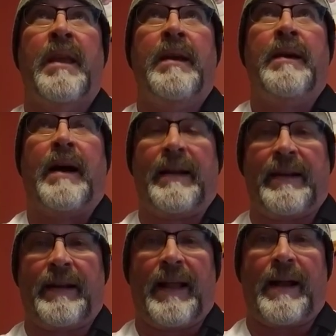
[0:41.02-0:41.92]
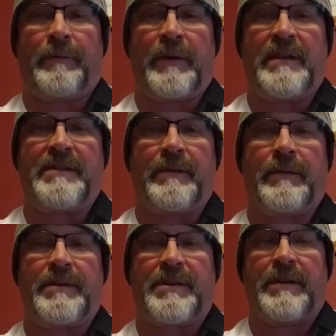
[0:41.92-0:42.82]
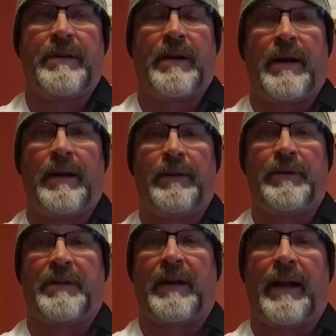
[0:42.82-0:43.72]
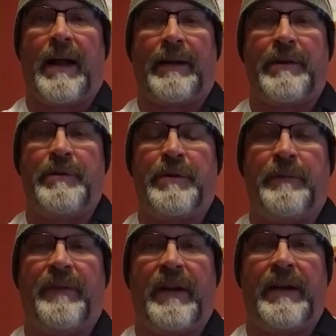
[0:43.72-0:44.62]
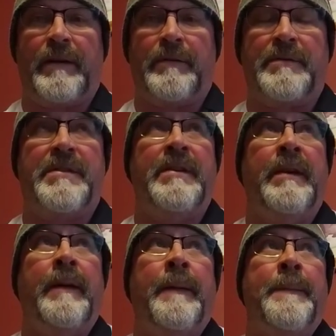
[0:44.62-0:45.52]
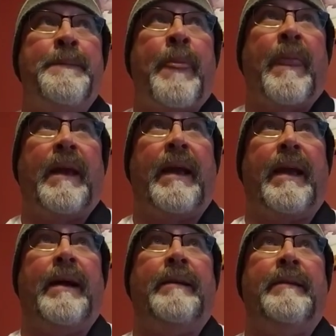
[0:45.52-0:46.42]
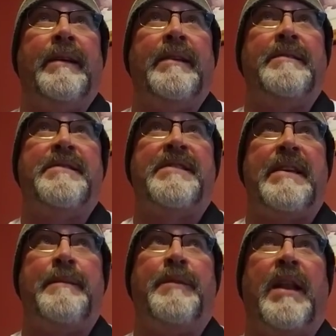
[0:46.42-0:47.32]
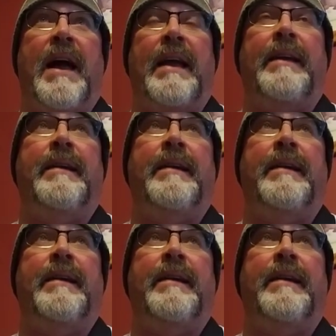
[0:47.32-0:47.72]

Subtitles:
I did a lot of research, looked at a lot of YouTube videos, and it seemed like